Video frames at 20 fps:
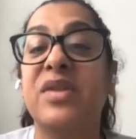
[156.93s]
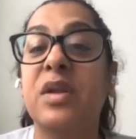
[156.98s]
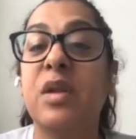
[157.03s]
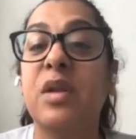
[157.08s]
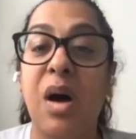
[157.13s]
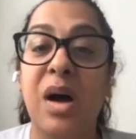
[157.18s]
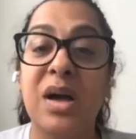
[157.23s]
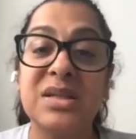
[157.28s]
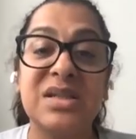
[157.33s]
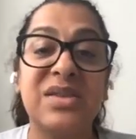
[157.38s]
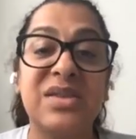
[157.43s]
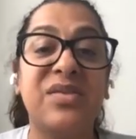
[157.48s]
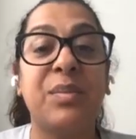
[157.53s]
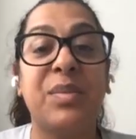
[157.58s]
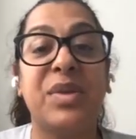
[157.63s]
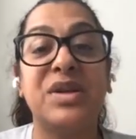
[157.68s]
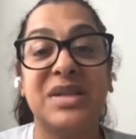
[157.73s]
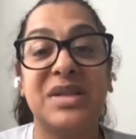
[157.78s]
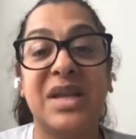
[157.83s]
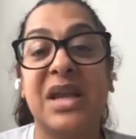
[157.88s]
loss of a
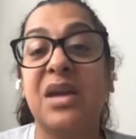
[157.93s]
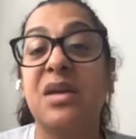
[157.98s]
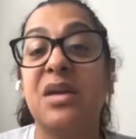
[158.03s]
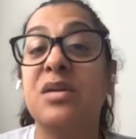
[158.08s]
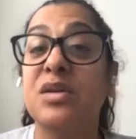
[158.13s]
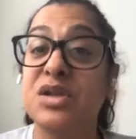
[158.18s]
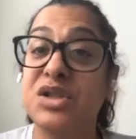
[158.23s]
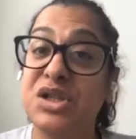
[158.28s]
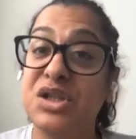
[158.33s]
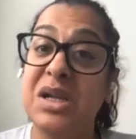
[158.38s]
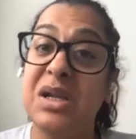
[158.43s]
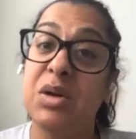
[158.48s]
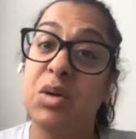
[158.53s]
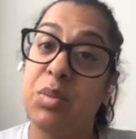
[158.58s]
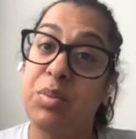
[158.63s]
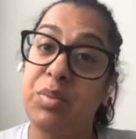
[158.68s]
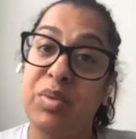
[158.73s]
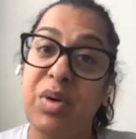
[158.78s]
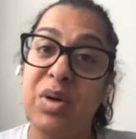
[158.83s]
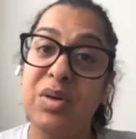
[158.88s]
particular gene
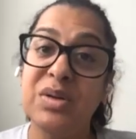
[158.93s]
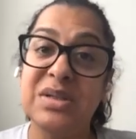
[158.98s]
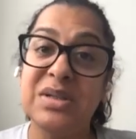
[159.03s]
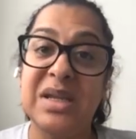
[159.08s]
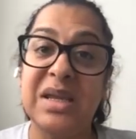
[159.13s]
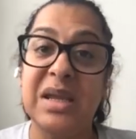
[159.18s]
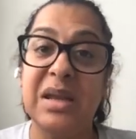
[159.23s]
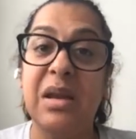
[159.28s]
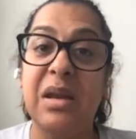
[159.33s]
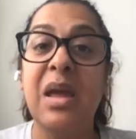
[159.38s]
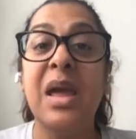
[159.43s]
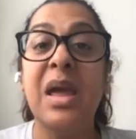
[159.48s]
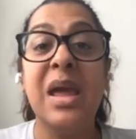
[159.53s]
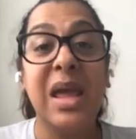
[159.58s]
or protein